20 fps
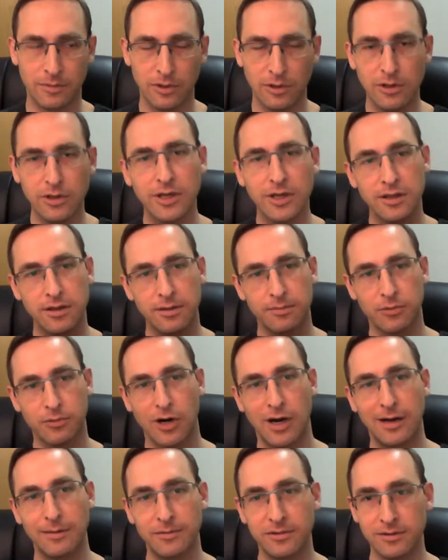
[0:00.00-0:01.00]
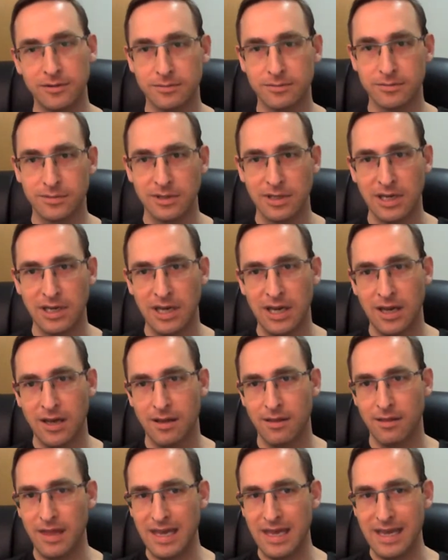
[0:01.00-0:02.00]
look at the problem,
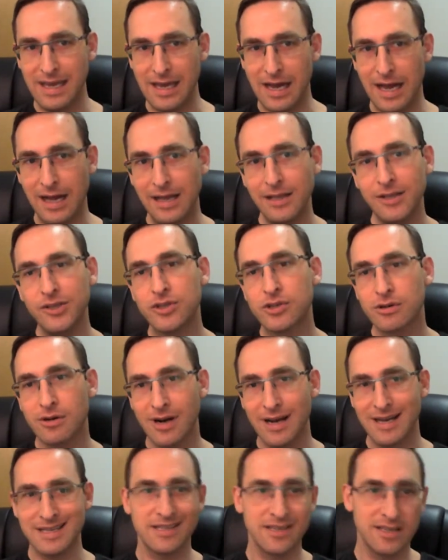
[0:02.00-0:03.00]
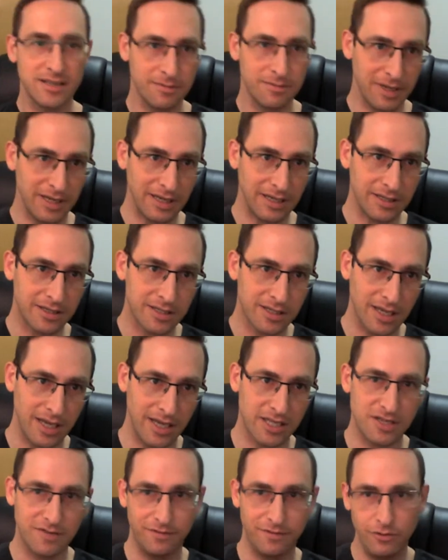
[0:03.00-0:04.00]
they underestimate
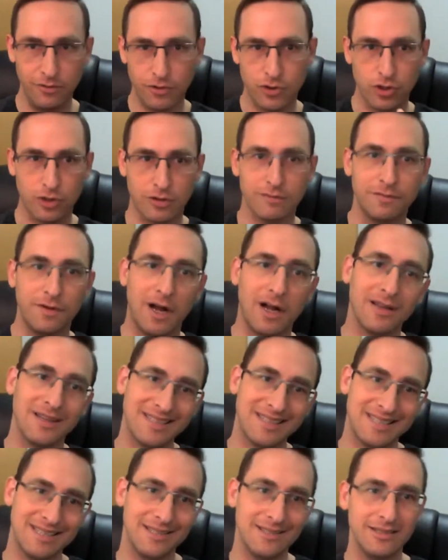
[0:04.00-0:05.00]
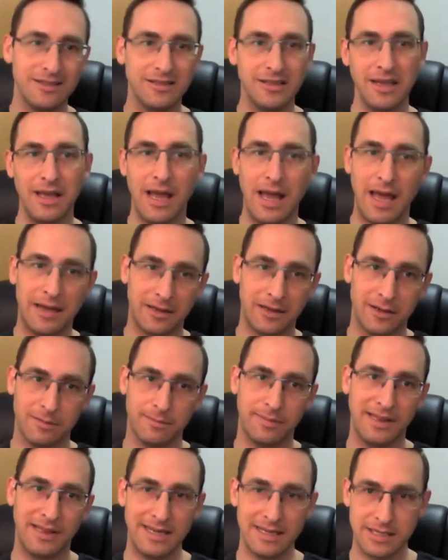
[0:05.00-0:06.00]
its future volatility and
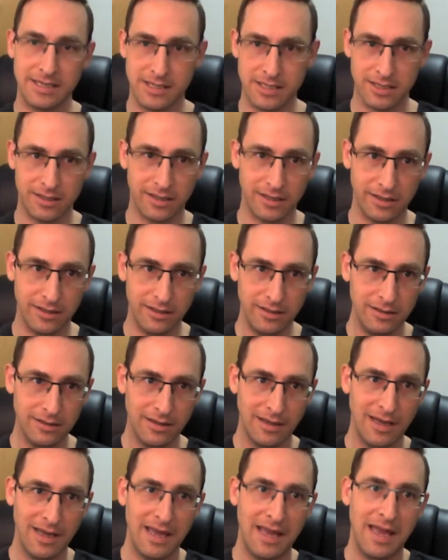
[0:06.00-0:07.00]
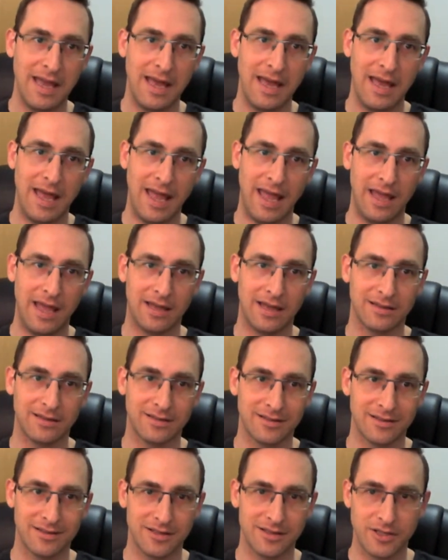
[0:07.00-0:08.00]
complexity,
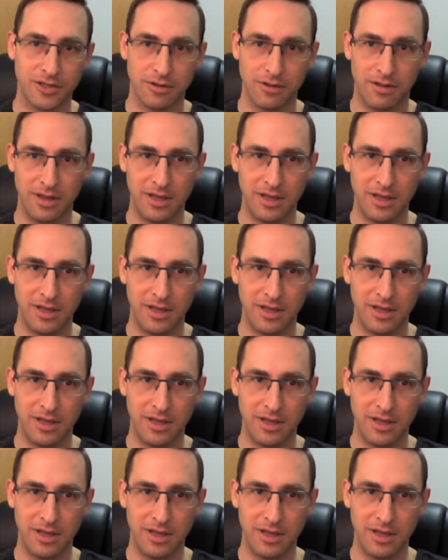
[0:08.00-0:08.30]
and